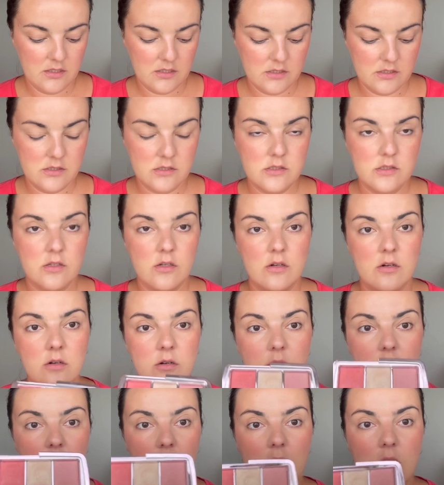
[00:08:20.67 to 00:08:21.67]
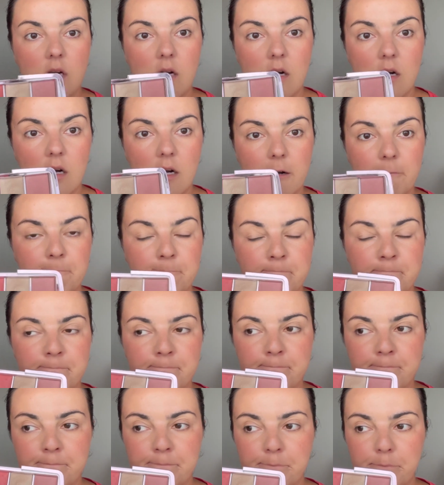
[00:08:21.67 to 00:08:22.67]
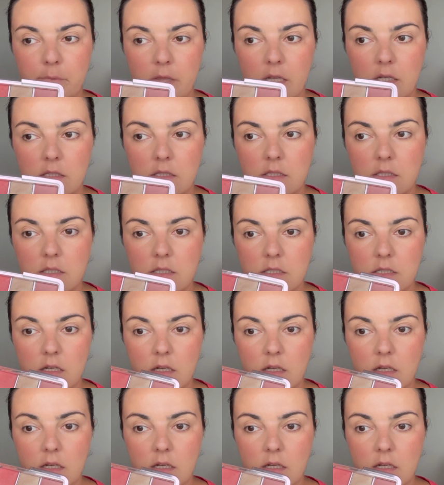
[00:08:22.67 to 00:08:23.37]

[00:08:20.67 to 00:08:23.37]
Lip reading: So this